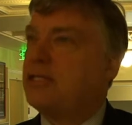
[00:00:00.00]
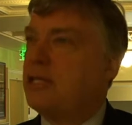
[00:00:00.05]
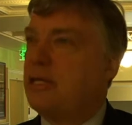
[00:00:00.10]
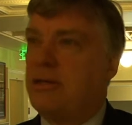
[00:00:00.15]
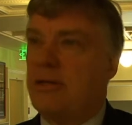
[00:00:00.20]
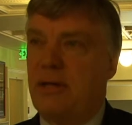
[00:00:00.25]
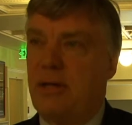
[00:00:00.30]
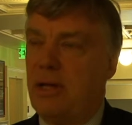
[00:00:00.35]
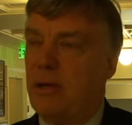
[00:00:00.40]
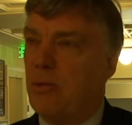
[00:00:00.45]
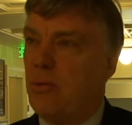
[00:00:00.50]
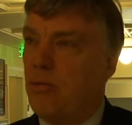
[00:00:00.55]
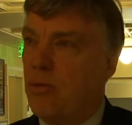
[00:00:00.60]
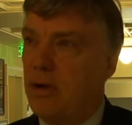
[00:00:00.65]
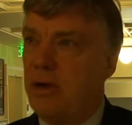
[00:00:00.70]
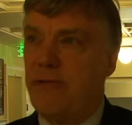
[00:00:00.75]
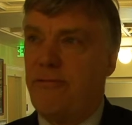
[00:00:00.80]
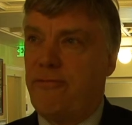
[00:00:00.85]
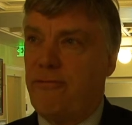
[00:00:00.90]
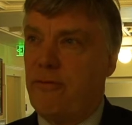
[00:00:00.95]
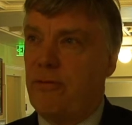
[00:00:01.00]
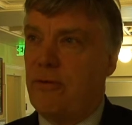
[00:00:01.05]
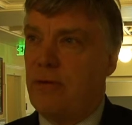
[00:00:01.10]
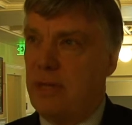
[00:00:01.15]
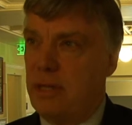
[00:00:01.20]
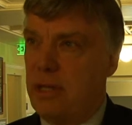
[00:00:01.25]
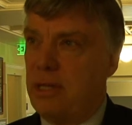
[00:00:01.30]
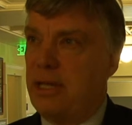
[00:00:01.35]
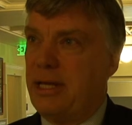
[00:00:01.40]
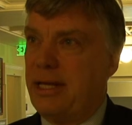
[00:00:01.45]
and, and wonderful, uh,
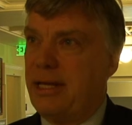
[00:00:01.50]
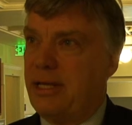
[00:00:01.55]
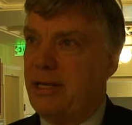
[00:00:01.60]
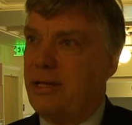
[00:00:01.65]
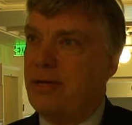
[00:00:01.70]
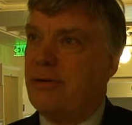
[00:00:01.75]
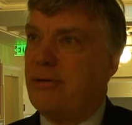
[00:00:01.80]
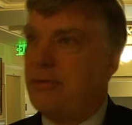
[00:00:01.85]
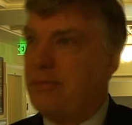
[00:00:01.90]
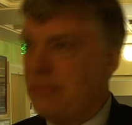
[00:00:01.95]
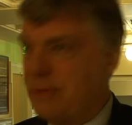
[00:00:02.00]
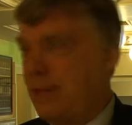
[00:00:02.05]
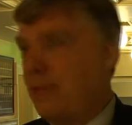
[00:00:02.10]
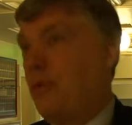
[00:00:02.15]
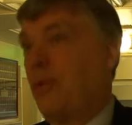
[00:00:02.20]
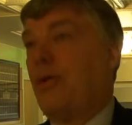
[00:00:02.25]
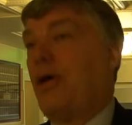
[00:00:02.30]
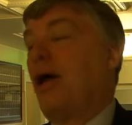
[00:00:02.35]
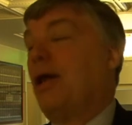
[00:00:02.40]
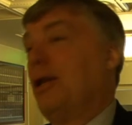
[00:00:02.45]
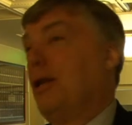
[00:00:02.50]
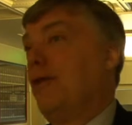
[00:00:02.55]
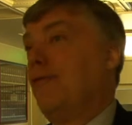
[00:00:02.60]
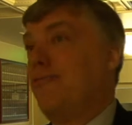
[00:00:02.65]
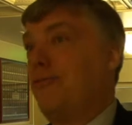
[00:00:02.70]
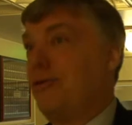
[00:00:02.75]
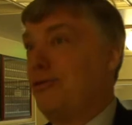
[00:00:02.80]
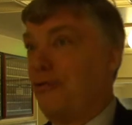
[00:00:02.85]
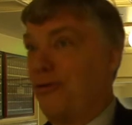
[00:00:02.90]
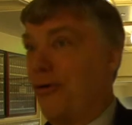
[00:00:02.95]
eh, you know, I
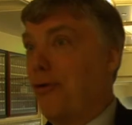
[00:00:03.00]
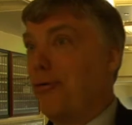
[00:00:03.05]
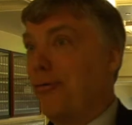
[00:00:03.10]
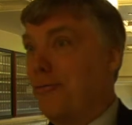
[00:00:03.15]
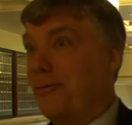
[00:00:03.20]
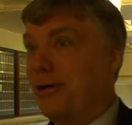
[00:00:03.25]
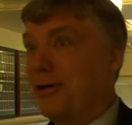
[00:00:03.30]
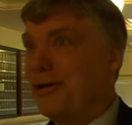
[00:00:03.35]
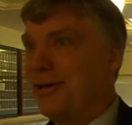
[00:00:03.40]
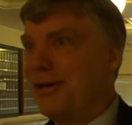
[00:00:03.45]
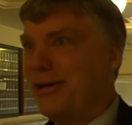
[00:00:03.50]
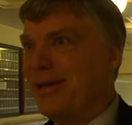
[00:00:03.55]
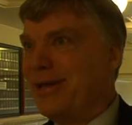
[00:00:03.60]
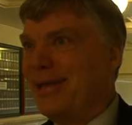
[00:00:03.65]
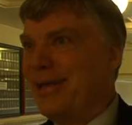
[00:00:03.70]
love the drone bill.